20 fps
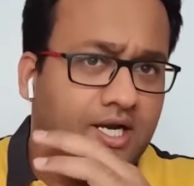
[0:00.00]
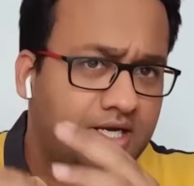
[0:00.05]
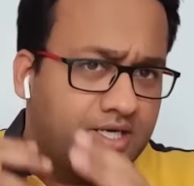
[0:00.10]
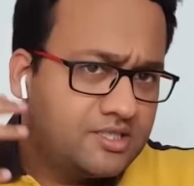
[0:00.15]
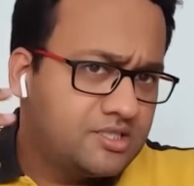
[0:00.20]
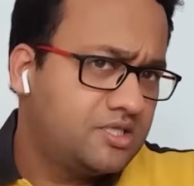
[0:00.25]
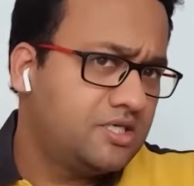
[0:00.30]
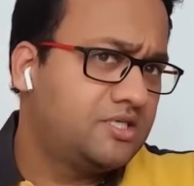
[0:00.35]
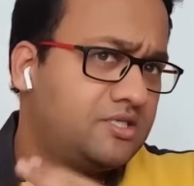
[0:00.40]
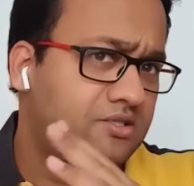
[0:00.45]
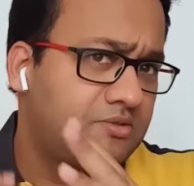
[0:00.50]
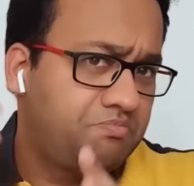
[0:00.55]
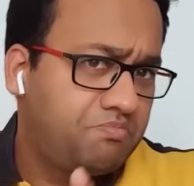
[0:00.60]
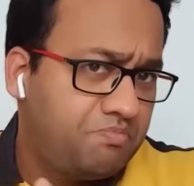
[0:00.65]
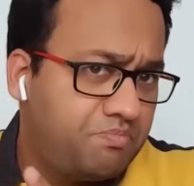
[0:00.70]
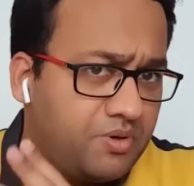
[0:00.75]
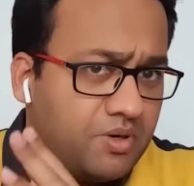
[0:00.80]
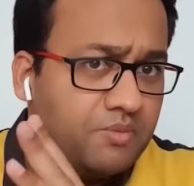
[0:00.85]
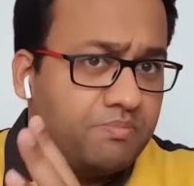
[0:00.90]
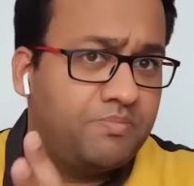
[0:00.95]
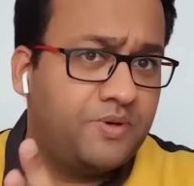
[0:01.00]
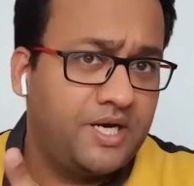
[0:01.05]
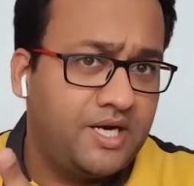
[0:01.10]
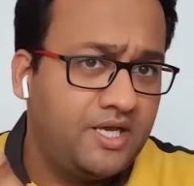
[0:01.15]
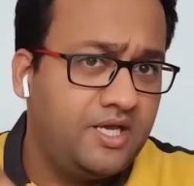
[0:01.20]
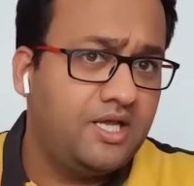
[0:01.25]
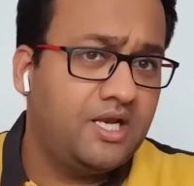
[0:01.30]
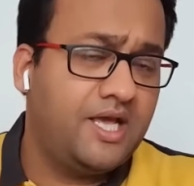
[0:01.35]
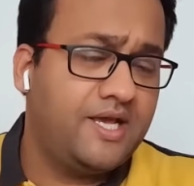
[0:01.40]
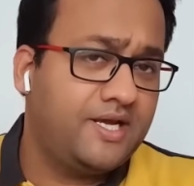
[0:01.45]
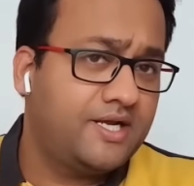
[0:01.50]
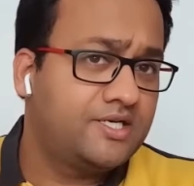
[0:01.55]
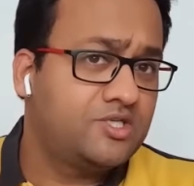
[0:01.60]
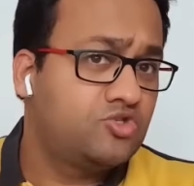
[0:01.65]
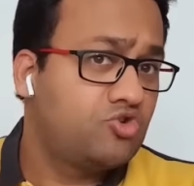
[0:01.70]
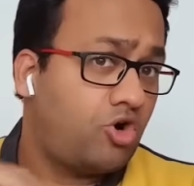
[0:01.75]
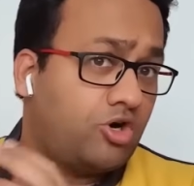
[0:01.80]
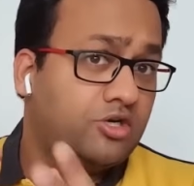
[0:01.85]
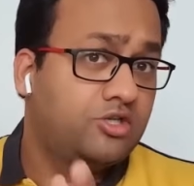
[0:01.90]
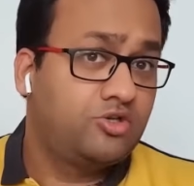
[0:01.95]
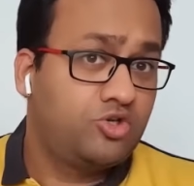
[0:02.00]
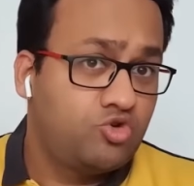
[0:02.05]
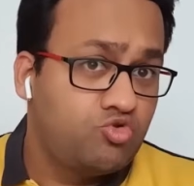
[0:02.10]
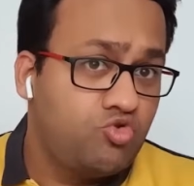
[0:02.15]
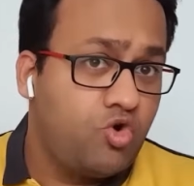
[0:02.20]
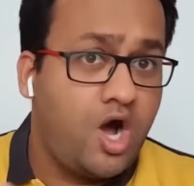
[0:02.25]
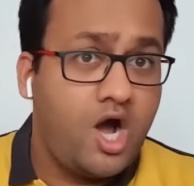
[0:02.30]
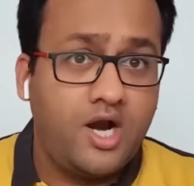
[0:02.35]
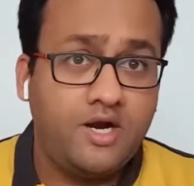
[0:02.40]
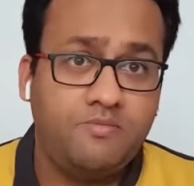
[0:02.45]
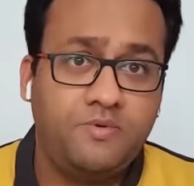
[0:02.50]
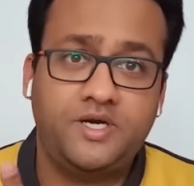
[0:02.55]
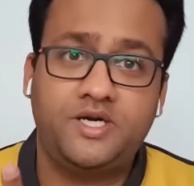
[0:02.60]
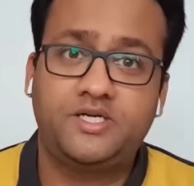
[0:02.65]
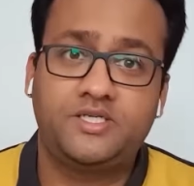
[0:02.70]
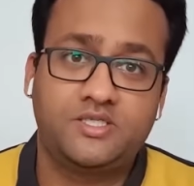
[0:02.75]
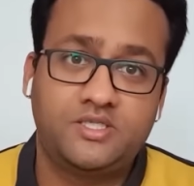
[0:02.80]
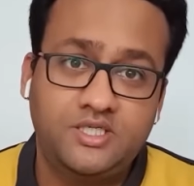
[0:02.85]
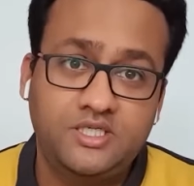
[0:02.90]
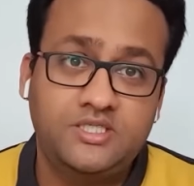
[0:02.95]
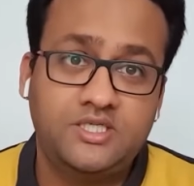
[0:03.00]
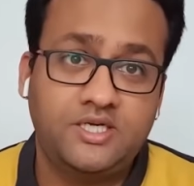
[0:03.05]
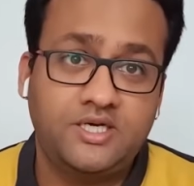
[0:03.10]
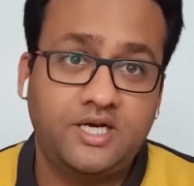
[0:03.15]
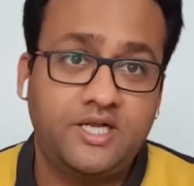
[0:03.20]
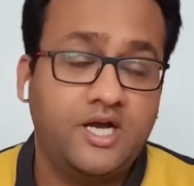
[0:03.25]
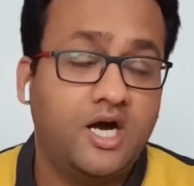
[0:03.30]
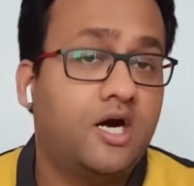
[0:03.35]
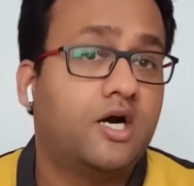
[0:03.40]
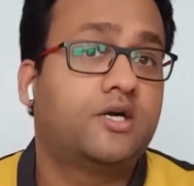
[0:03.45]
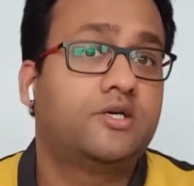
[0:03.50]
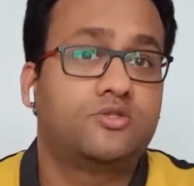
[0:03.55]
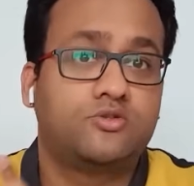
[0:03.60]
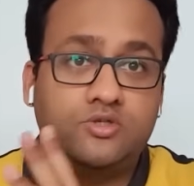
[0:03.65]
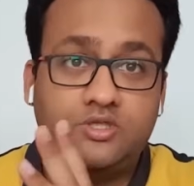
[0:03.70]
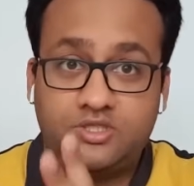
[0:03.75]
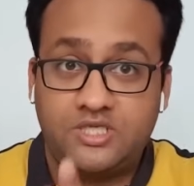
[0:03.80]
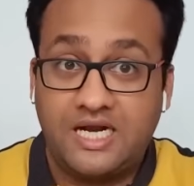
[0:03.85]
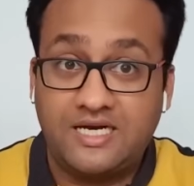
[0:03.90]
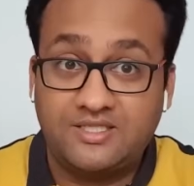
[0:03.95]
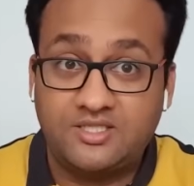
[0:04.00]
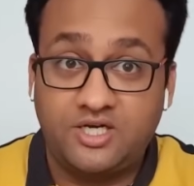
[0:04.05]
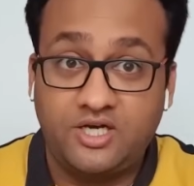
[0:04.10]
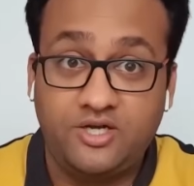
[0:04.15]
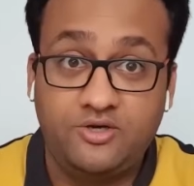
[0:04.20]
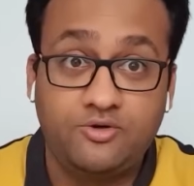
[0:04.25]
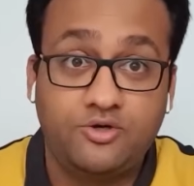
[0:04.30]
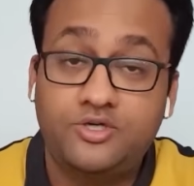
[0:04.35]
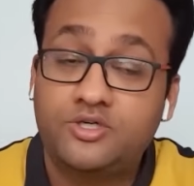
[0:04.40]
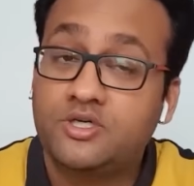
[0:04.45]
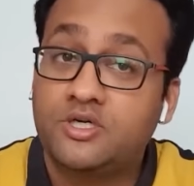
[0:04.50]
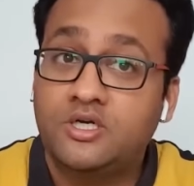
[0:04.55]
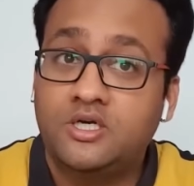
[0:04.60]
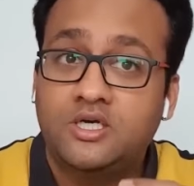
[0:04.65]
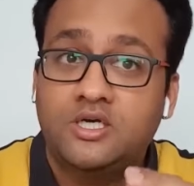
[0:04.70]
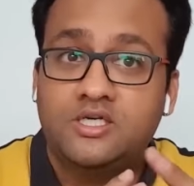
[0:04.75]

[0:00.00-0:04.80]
It's pretty, like, it's not too hard, but it's decently hard. So that's really good.